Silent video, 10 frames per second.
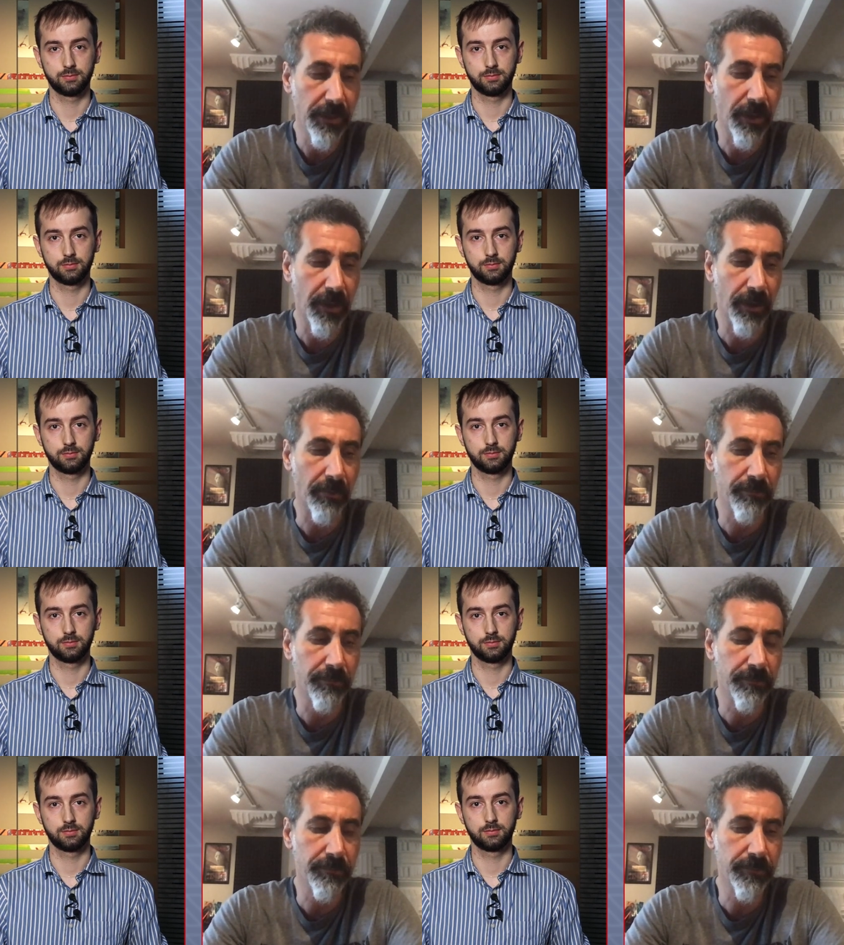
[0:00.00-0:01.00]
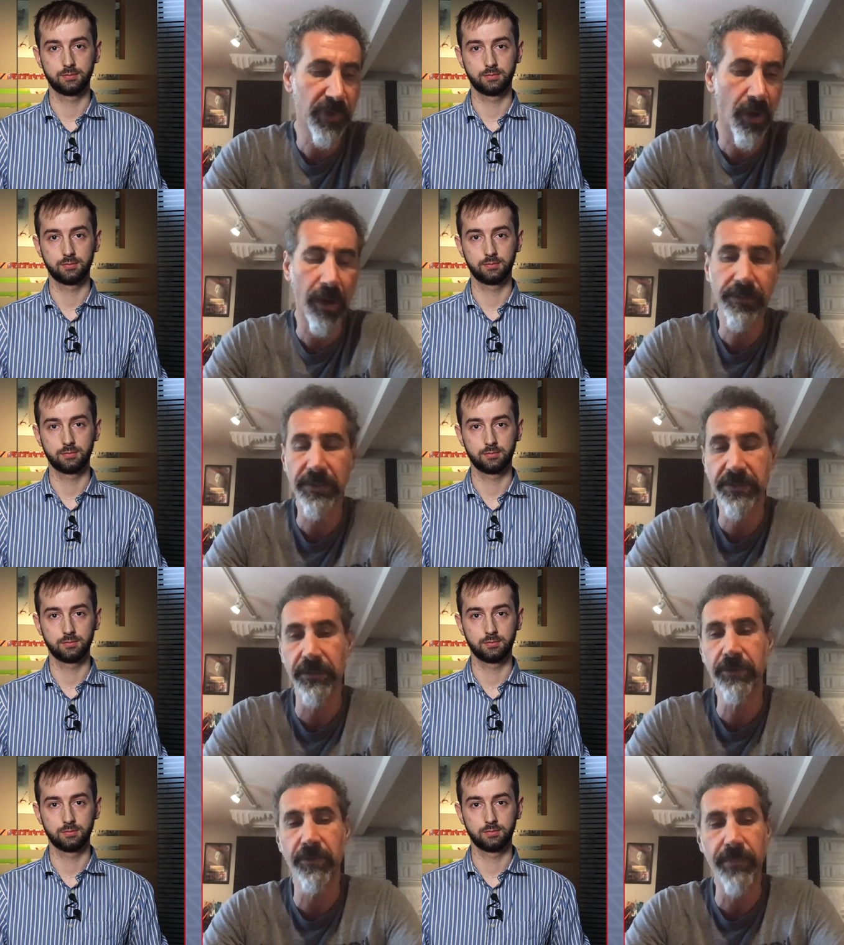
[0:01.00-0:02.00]
Speaker 1: um,
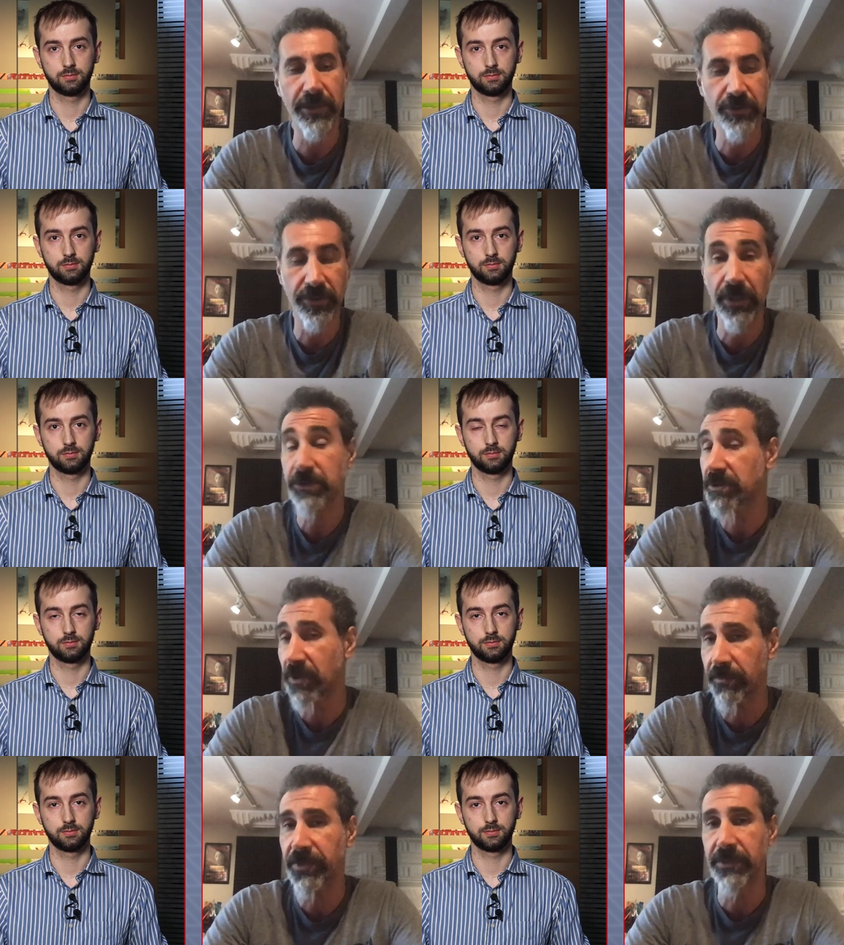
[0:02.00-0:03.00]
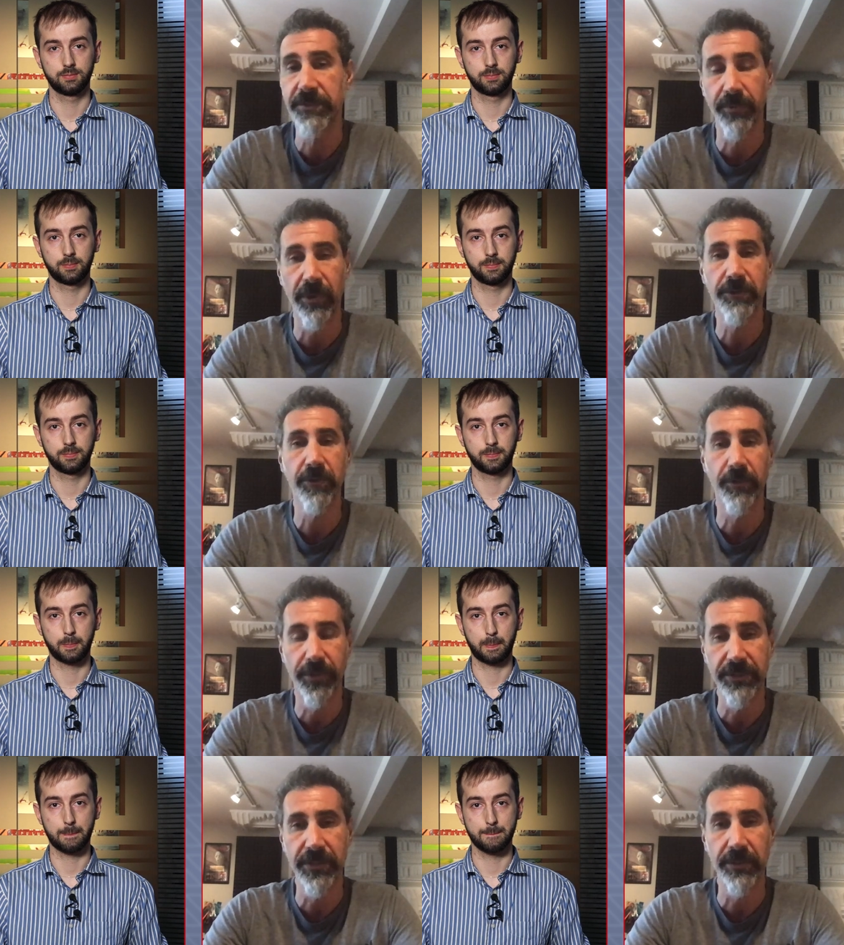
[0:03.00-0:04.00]
cognizant to mention not just Armenians, but also
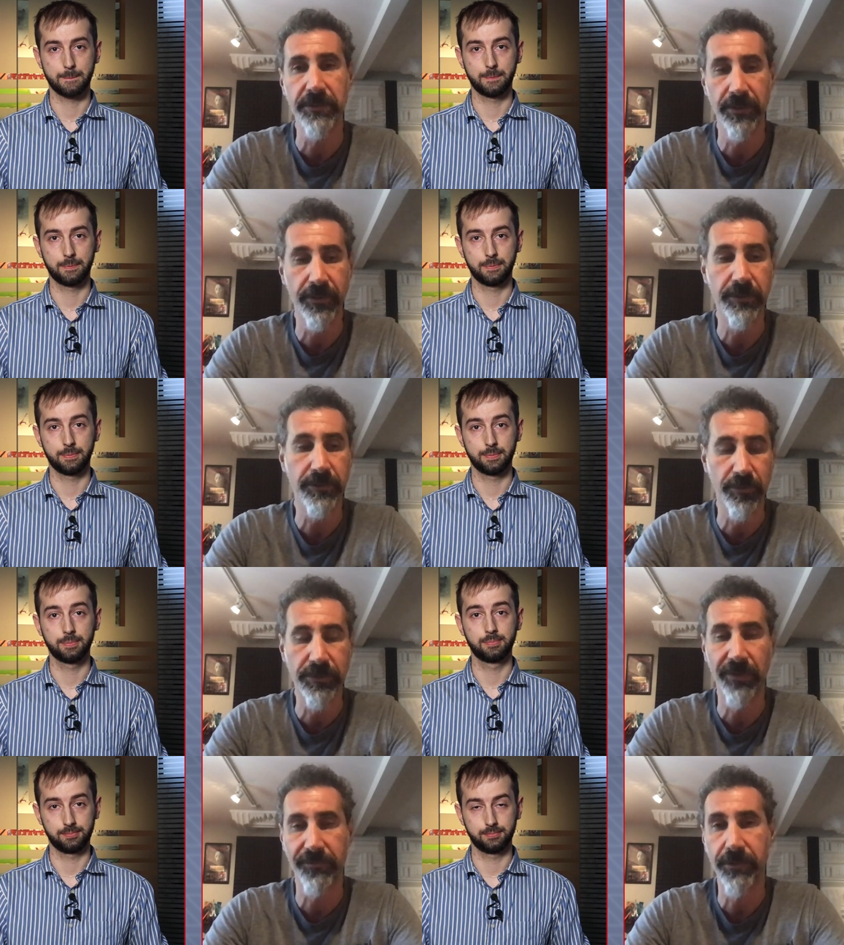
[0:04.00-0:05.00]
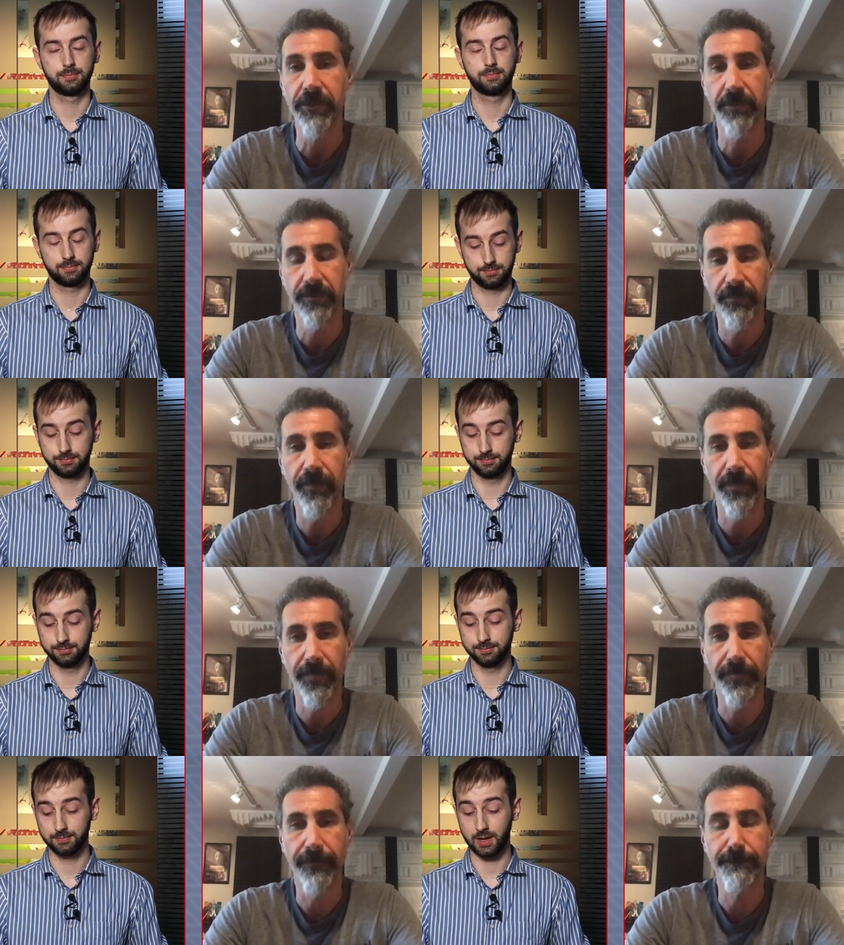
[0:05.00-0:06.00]
Greeks and Assyrians who suffered.
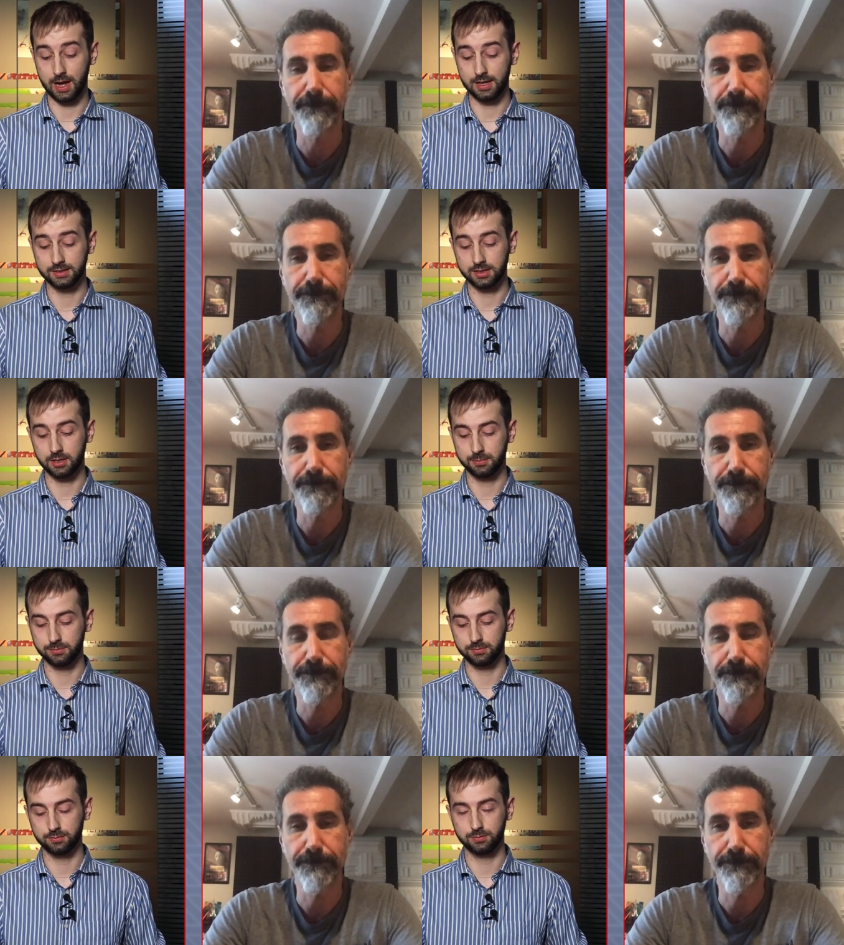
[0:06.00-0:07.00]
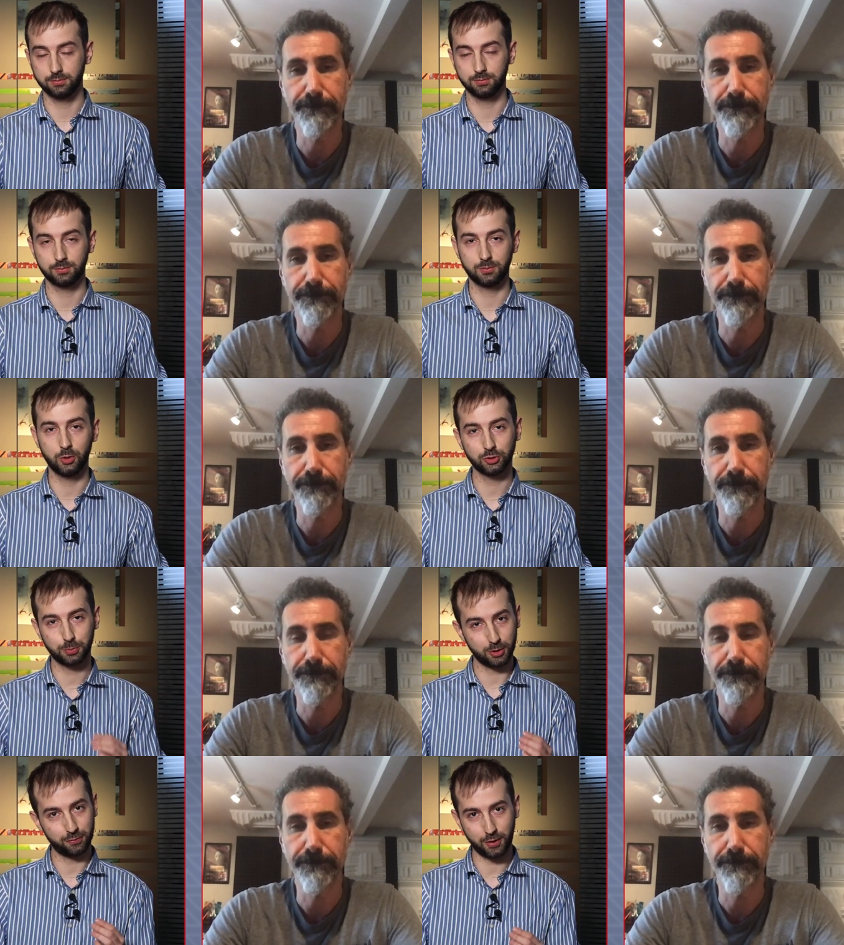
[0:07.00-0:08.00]
Speaker 2: Mm-hmm. And um, not
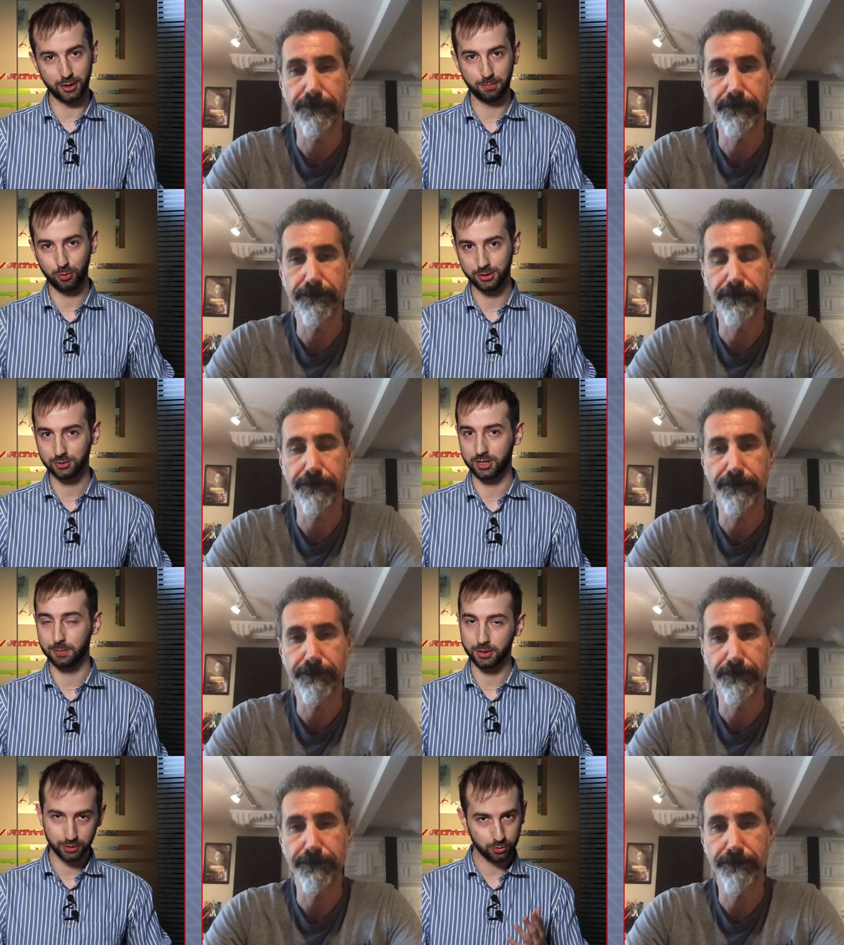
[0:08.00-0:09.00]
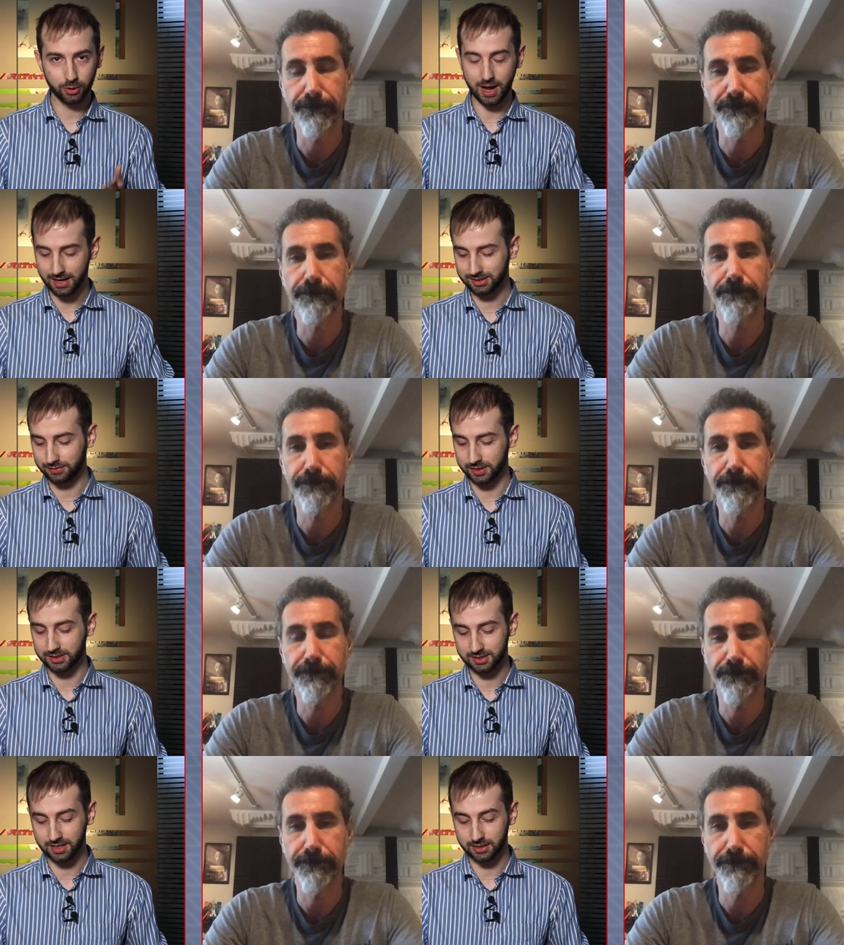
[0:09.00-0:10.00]
to put a finer point on it, but you're an
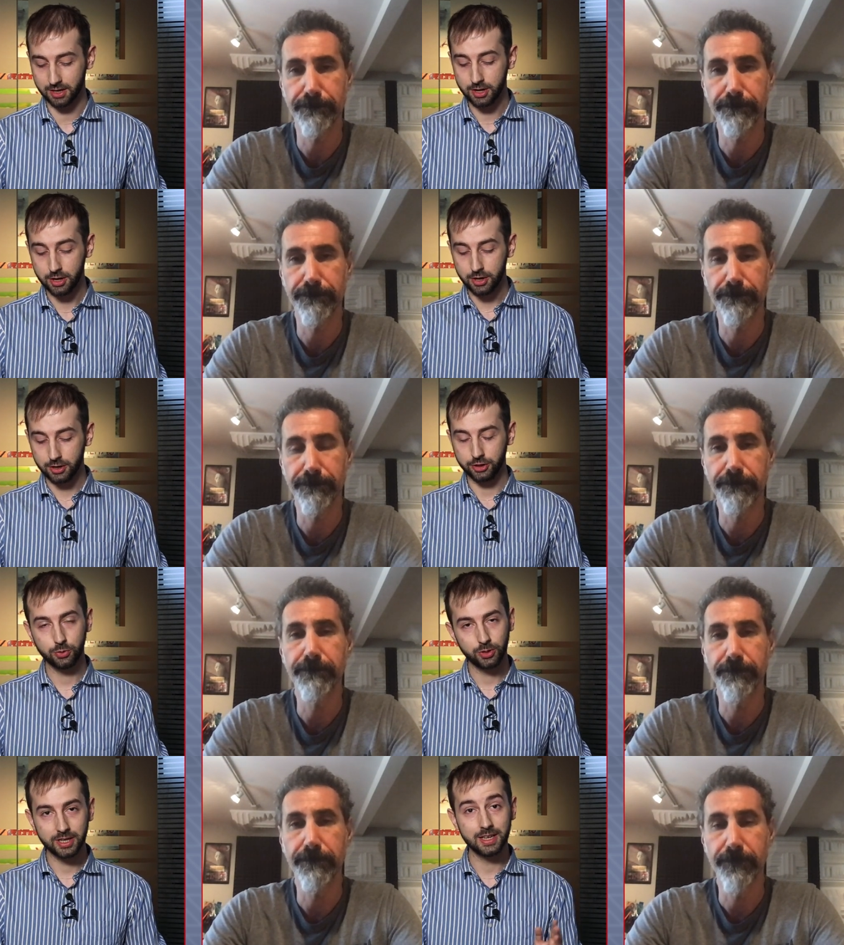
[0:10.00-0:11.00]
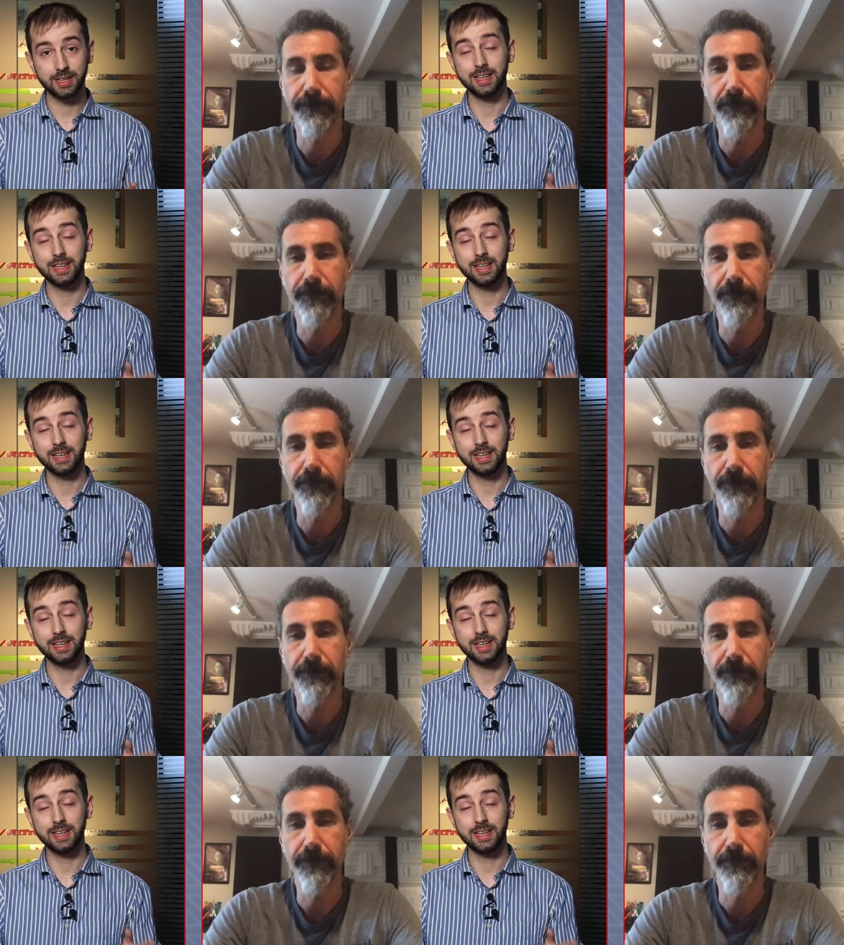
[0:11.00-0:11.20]
activist and you were here